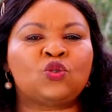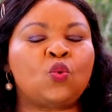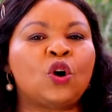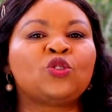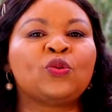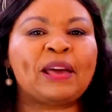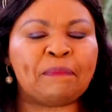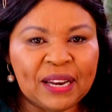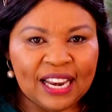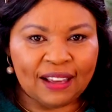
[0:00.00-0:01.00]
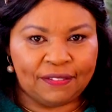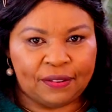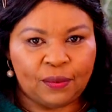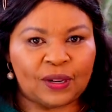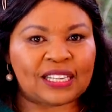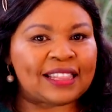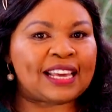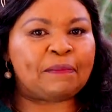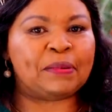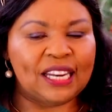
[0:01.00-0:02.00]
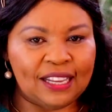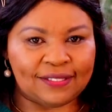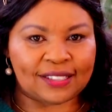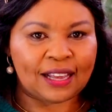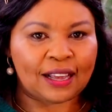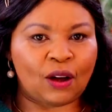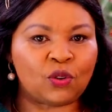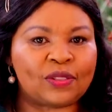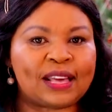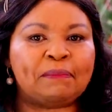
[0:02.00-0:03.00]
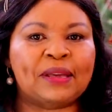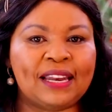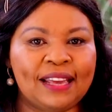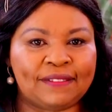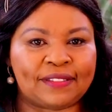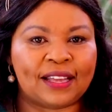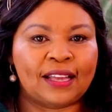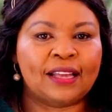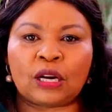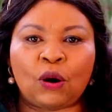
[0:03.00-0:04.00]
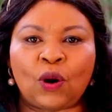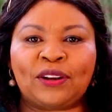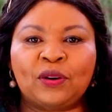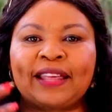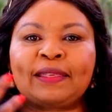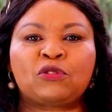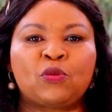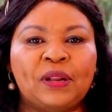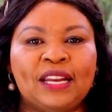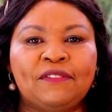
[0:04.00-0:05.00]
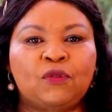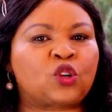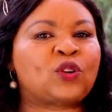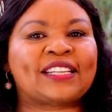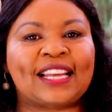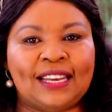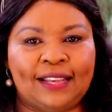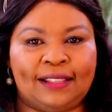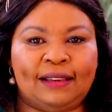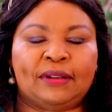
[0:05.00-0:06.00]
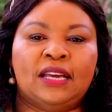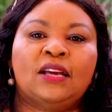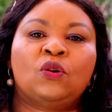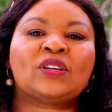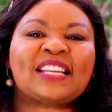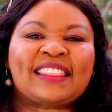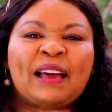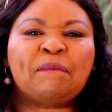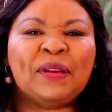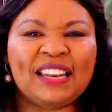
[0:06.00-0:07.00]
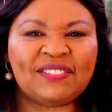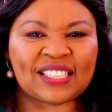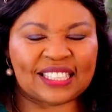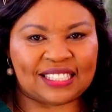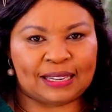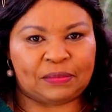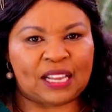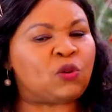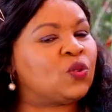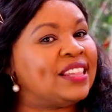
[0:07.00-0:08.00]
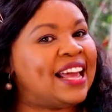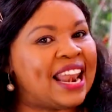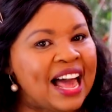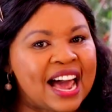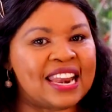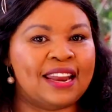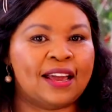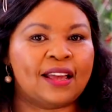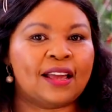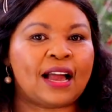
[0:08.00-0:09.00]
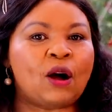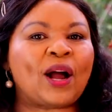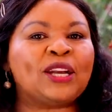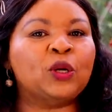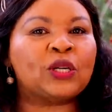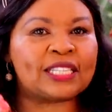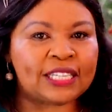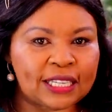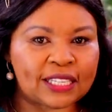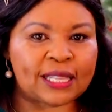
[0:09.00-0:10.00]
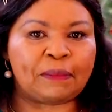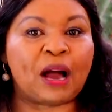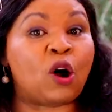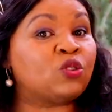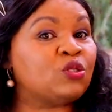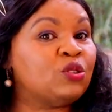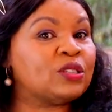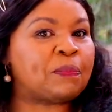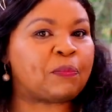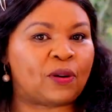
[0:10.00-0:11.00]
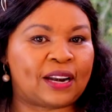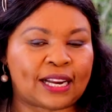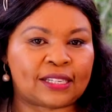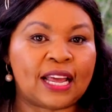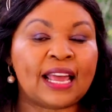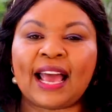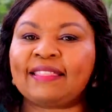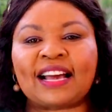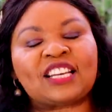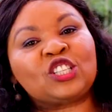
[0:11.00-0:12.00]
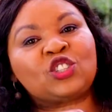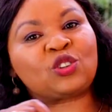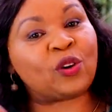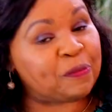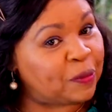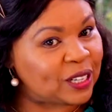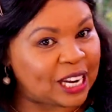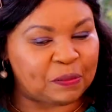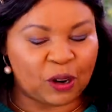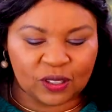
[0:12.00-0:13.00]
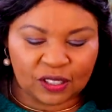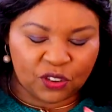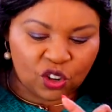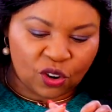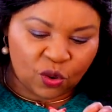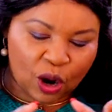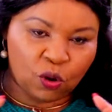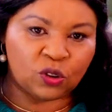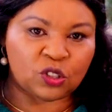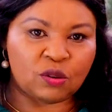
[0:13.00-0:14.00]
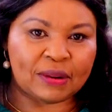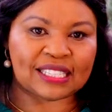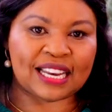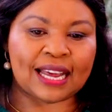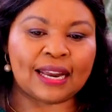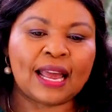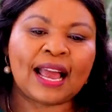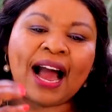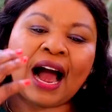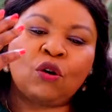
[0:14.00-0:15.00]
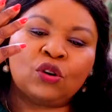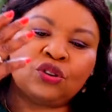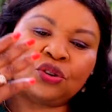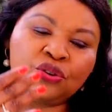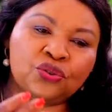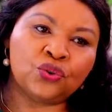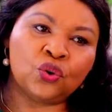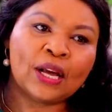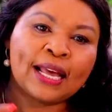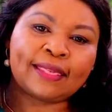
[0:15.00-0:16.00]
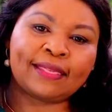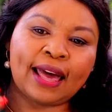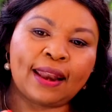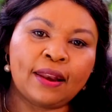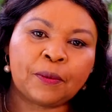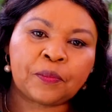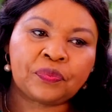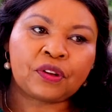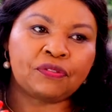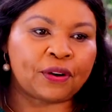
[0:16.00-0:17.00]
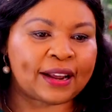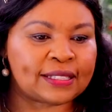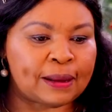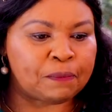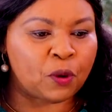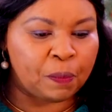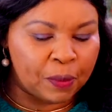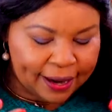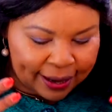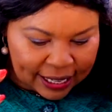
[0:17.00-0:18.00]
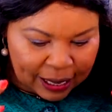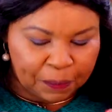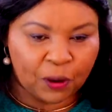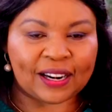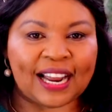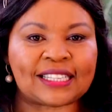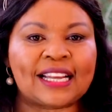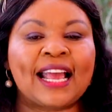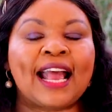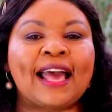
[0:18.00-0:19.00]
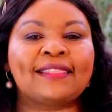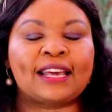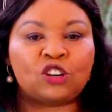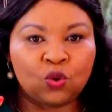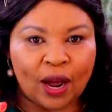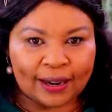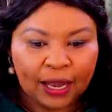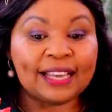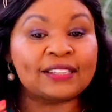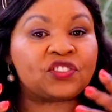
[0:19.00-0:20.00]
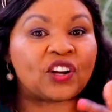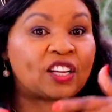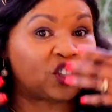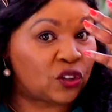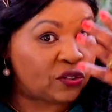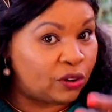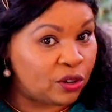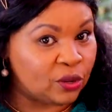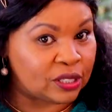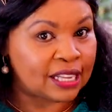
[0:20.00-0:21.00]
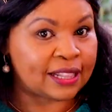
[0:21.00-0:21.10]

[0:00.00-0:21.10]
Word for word: What do they believe? What are their beliefs? How do they believe? How can you get them to believe what you're telling them? What are their belief systems? How do they learn? How can you teach them how to use a product? And that is so important, because if you don't know how consumers learn, how do you then for example, create a product and then do instructions for use